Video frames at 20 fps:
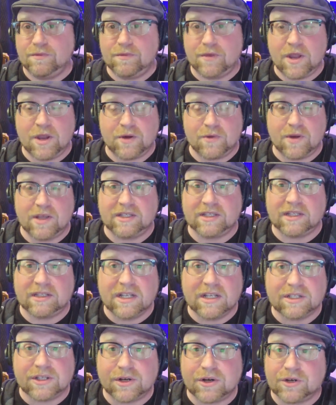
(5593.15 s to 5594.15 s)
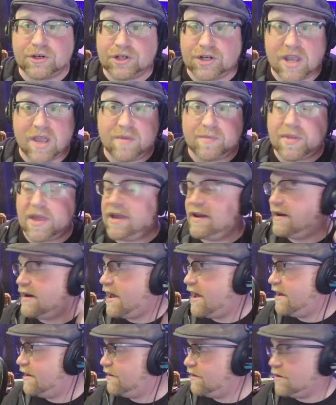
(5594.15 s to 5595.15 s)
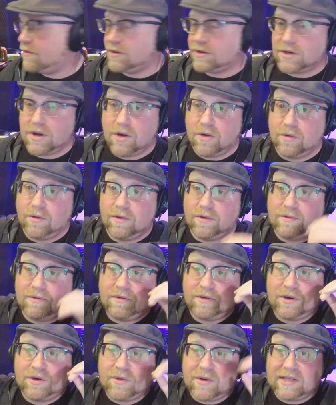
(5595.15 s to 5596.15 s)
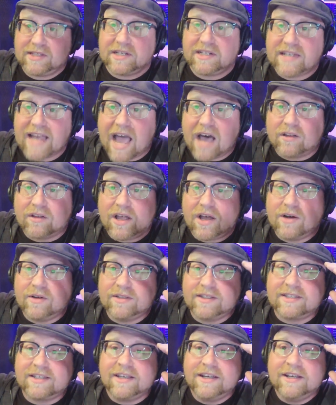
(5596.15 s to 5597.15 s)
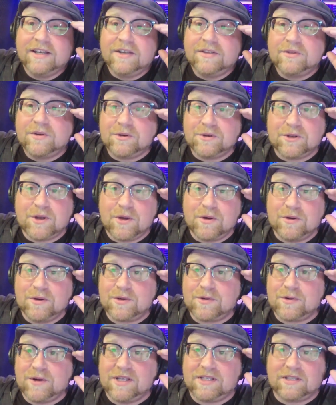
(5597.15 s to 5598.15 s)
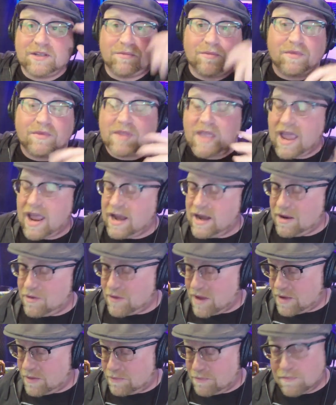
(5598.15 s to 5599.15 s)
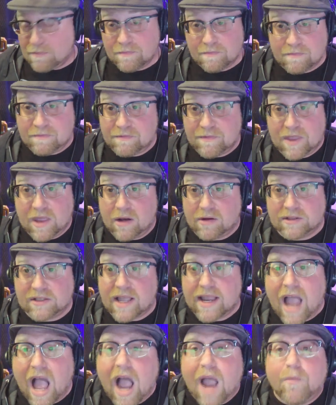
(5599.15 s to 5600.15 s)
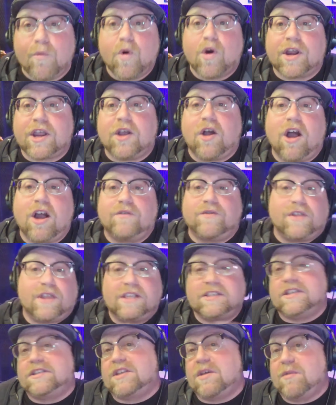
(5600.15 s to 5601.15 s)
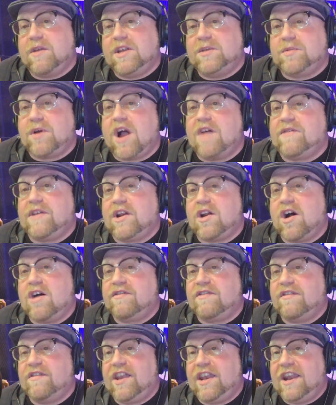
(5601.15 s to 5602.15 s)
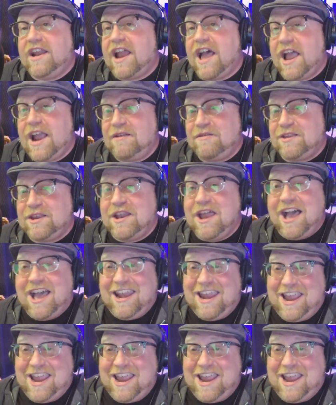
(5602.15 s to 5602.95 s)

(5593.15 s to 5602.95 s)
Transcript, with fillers: increase in listenership and, and there was no increase in downloads. There was no increase. The, and it, it, it was like, I'm working hard for this and somebody's profiting off of it. And I did not